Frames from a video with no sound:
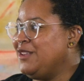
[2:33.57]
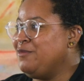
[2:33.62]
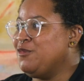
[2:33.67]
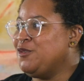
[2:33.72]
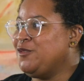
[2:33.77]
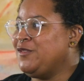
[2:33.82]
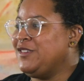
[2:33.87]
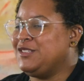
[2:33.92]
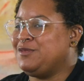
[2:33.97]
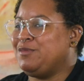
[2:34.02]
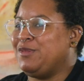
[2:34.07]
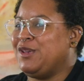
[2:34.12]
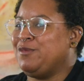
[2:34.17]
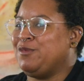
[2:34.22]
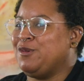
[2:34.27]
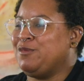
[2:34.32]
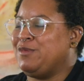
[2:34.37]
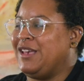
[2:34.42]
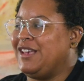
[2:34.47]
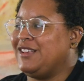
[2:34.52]
in movies,
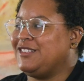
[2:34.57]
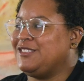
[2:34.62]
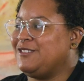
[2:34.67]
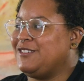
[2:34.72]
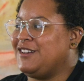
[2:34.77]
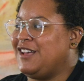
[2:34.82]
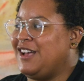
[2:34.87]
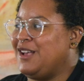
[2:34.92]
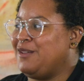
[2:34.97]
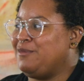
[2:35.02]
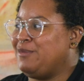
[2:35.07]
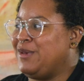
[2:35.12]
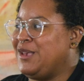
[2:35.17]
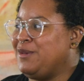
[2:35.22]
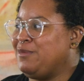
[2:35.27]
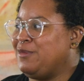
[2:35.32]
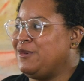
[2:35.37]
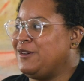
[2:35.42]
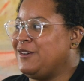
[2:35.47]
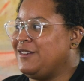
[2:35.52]
paper bags are not
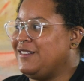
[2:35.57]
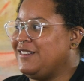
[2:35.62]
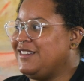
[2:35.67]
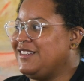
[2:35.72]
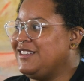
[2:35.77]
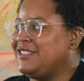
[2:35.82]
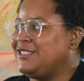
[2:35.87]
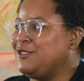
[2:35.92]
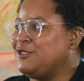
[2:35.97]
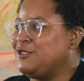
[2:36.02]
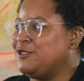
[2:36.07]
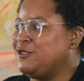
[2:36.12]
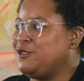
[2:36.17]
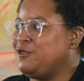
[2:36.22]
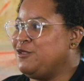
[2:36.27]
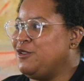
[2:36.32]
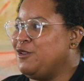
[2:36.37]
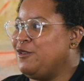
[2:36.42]
paper, because those are too